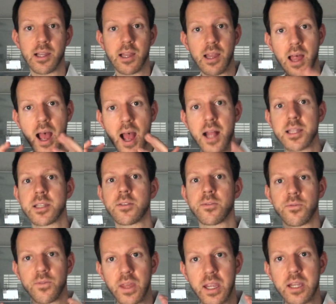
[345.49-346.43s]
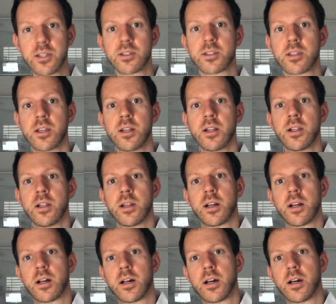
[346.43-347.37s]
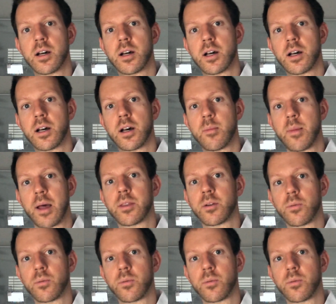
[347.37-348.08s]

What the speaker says: Lots of things about